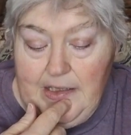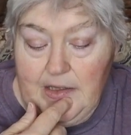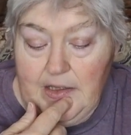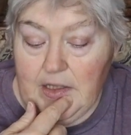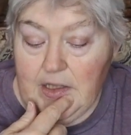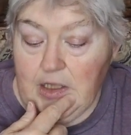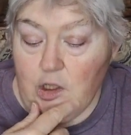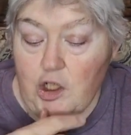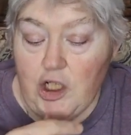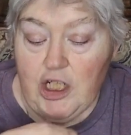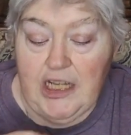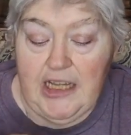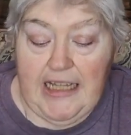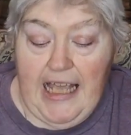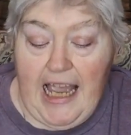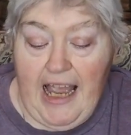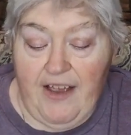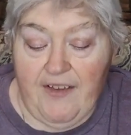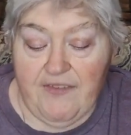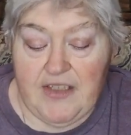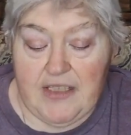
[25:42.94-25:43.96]
The Lord
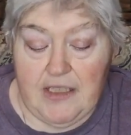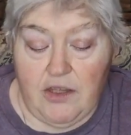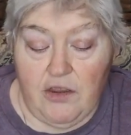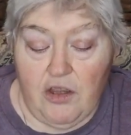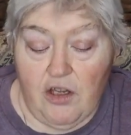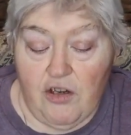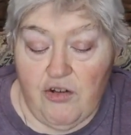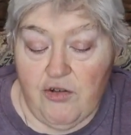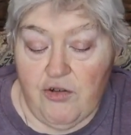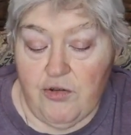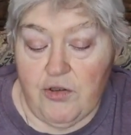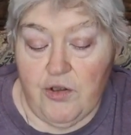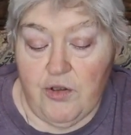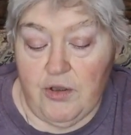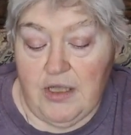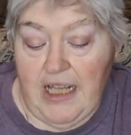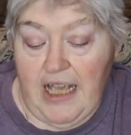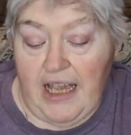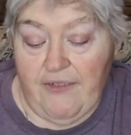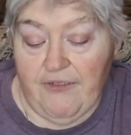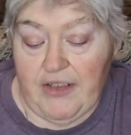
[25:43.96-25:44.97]
laughs at those who
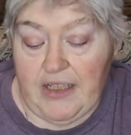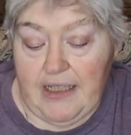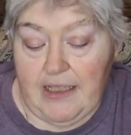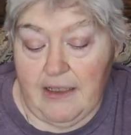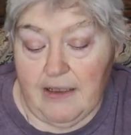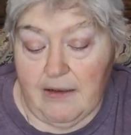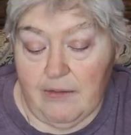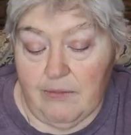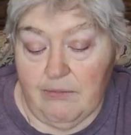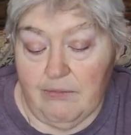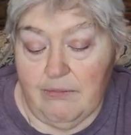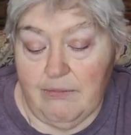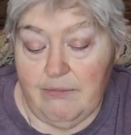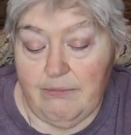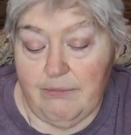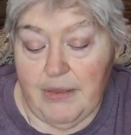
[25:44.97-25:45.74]
laugh at him